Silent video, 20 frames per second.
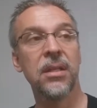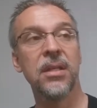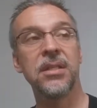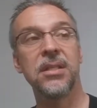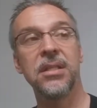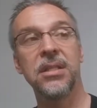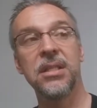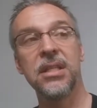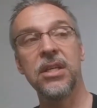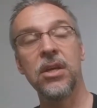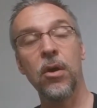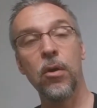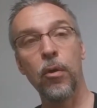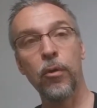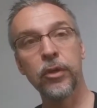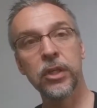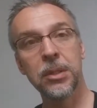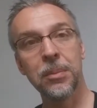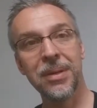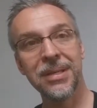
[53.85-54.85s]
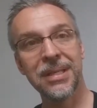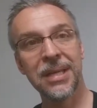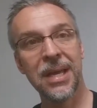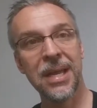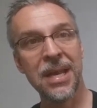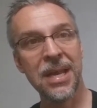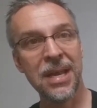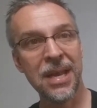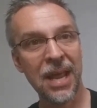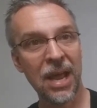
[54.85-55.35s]
This is the Ultimate
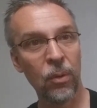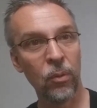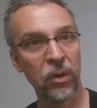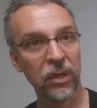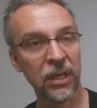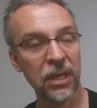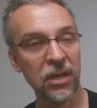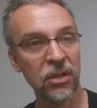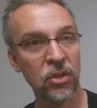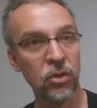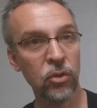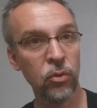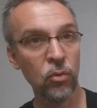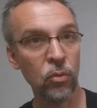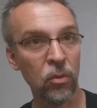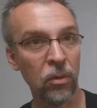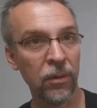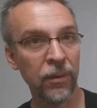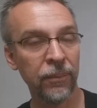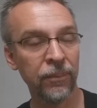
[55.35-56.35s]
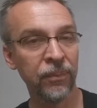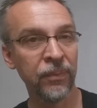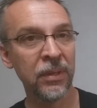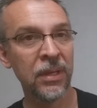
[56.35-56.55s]
Networking Tool.